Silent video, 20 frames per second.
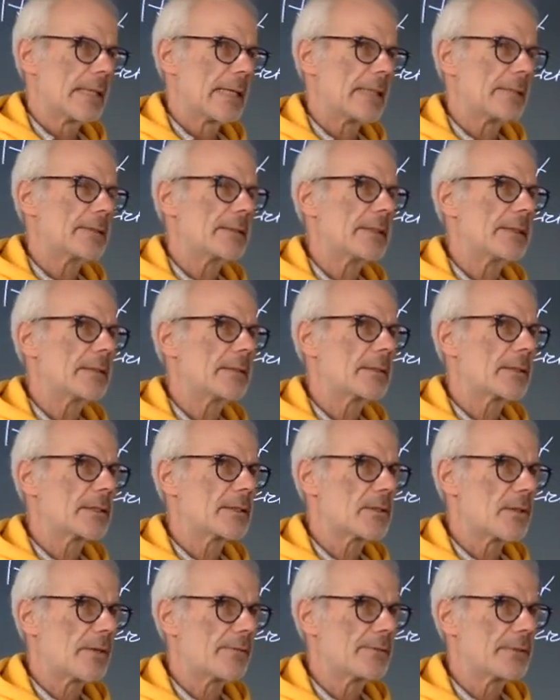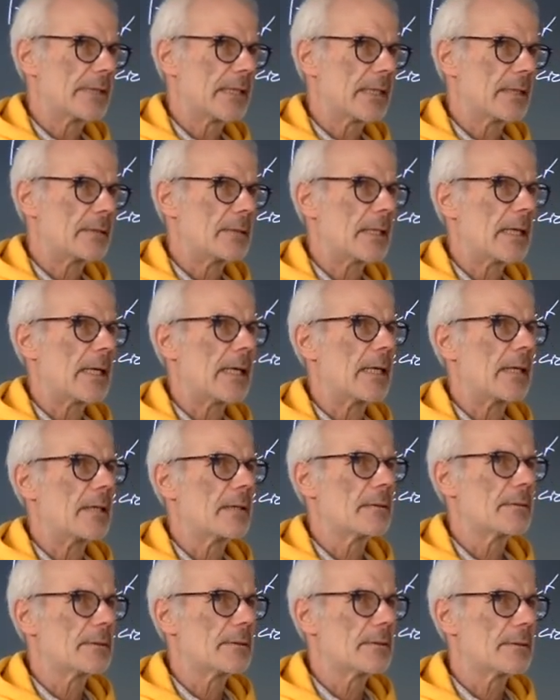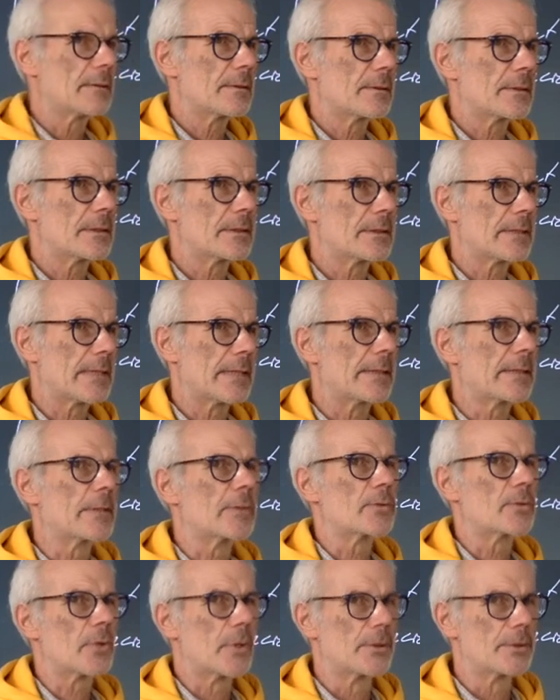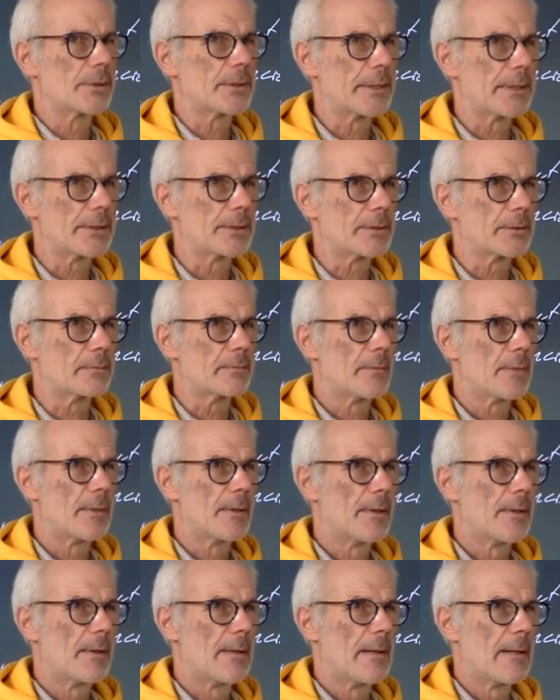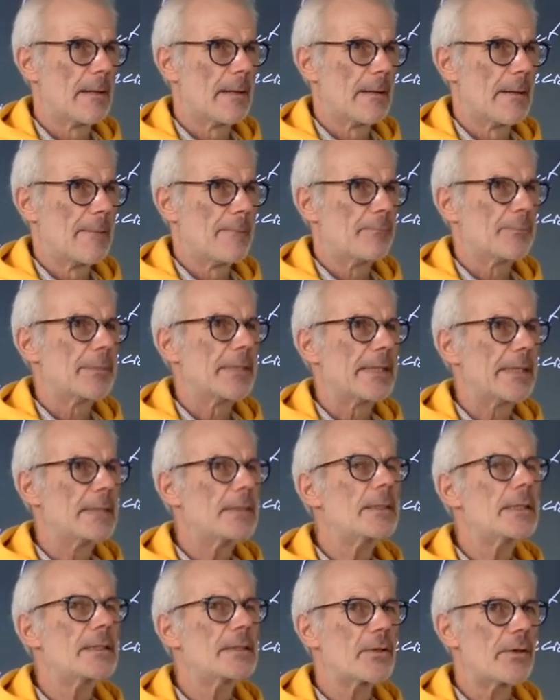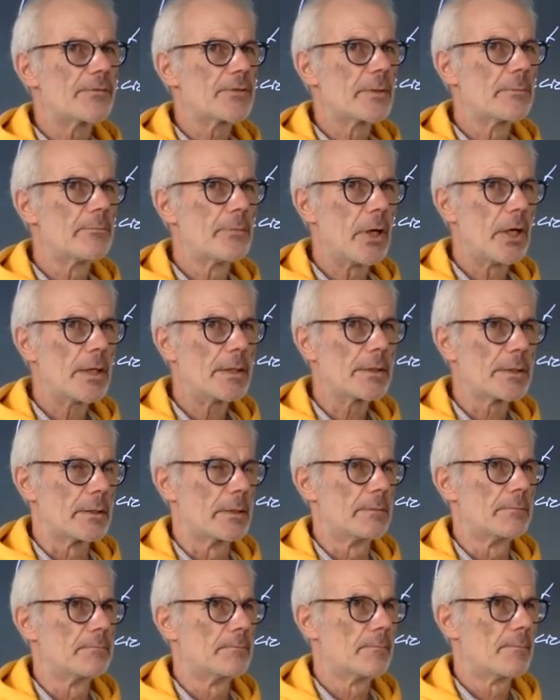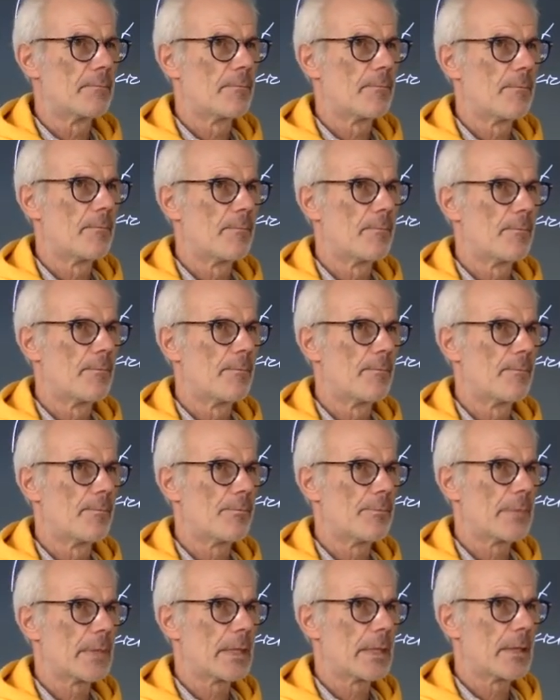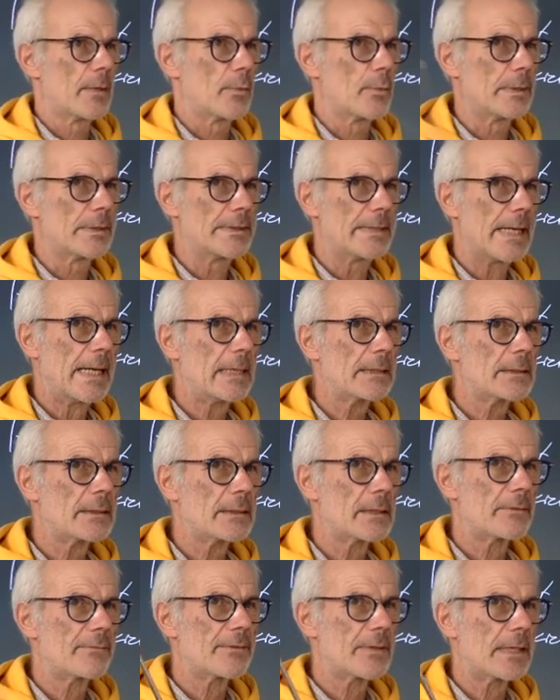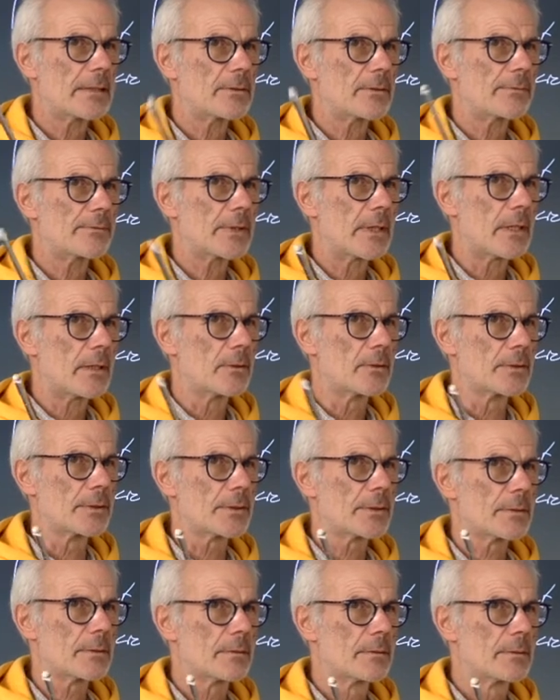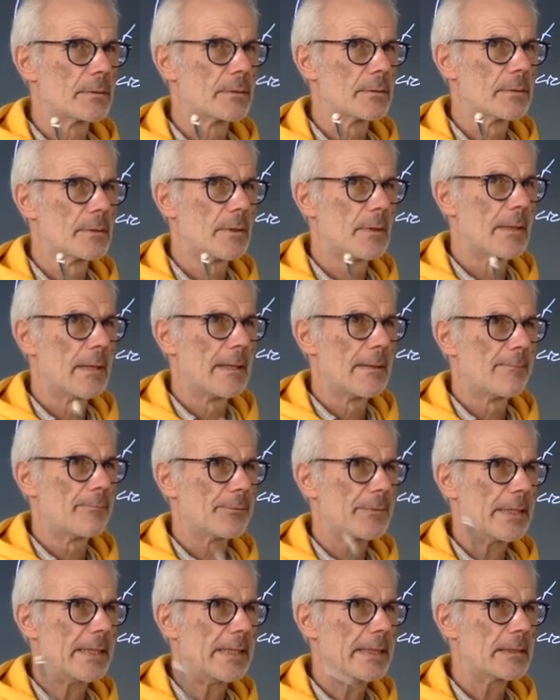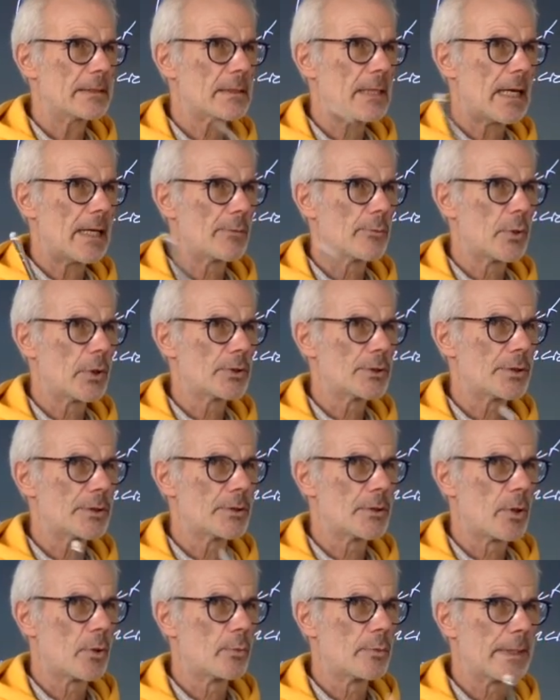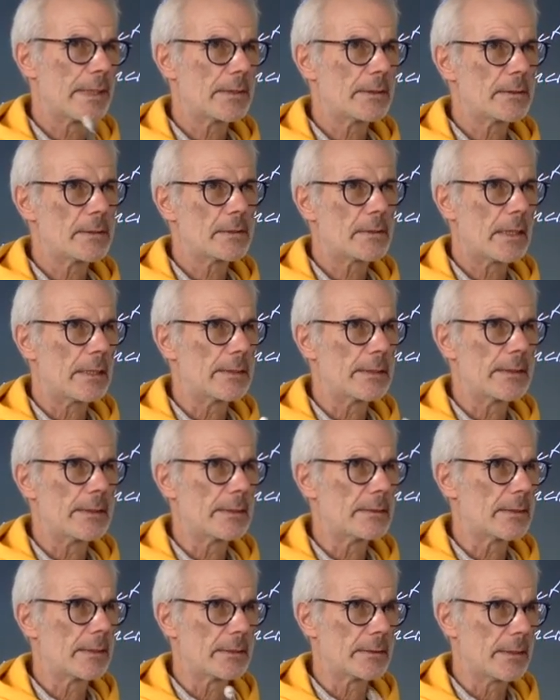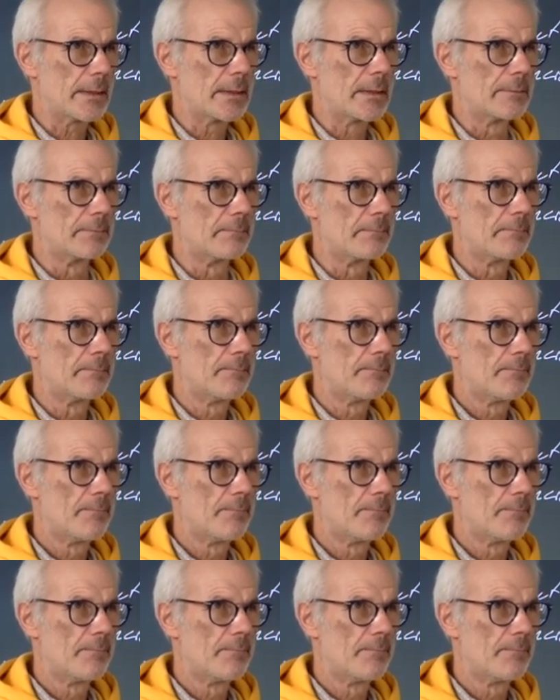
and the interest of the other are standing in contradiction. The interest of the murderer with the axe in front of the house is I want to know where this guy is and kill him.